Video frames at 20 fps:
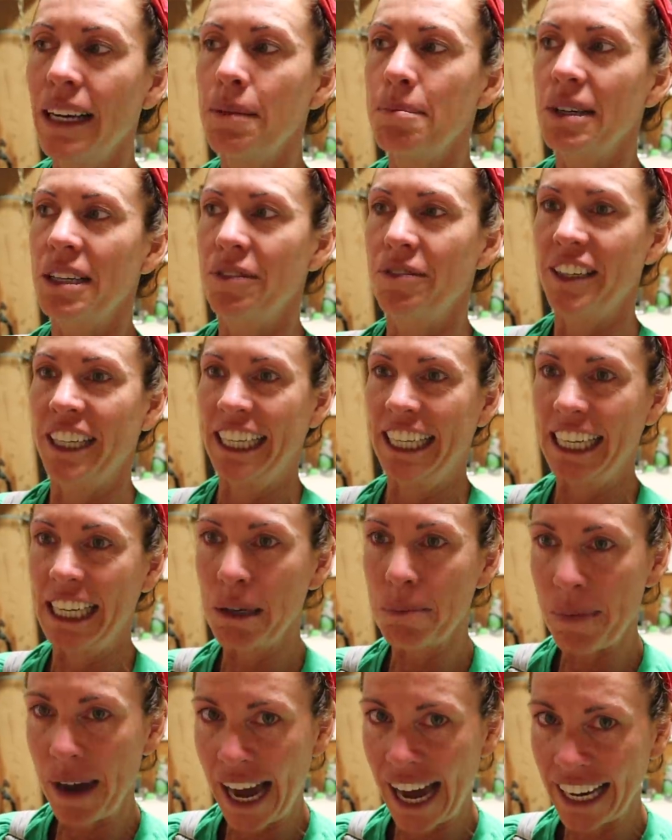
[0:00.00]
but if you
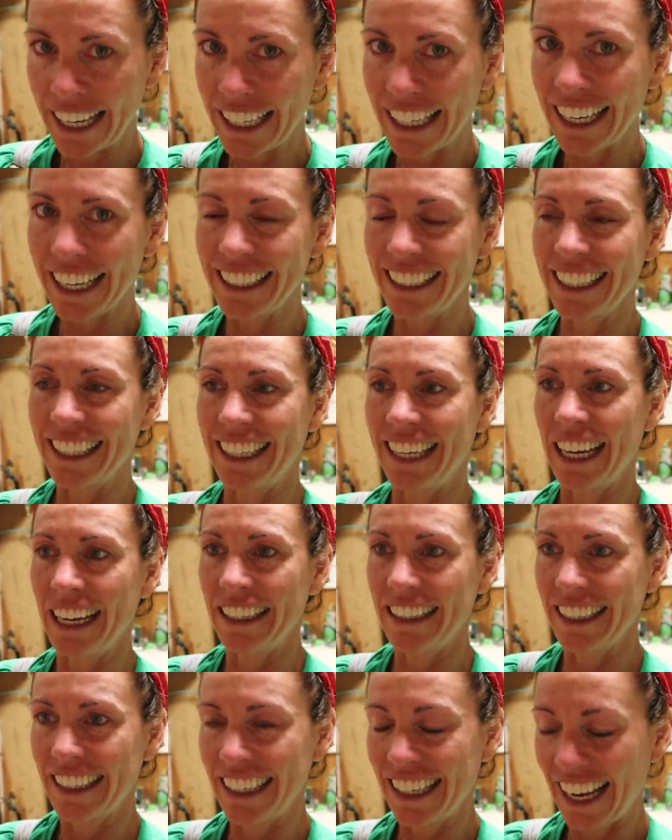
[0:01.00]
keep at it and
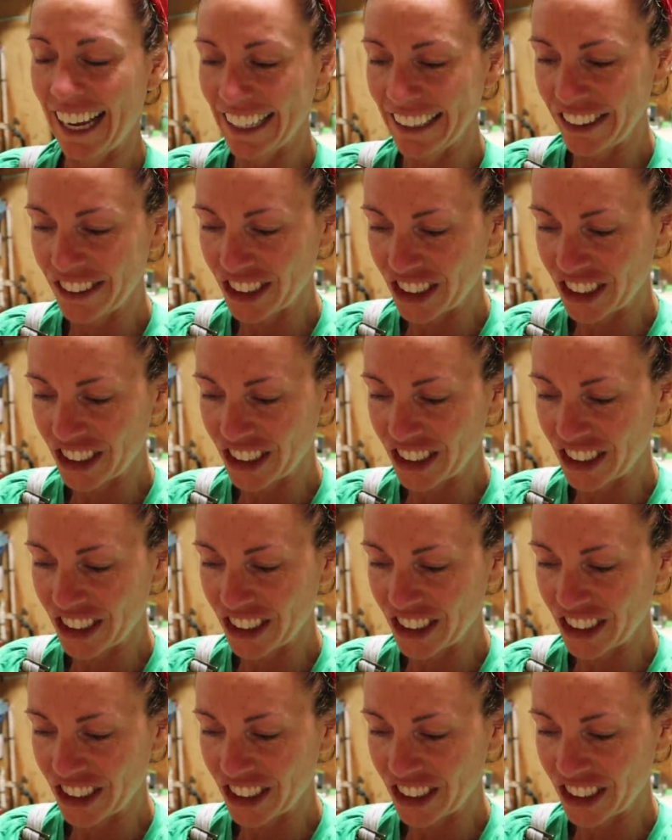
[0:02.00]
you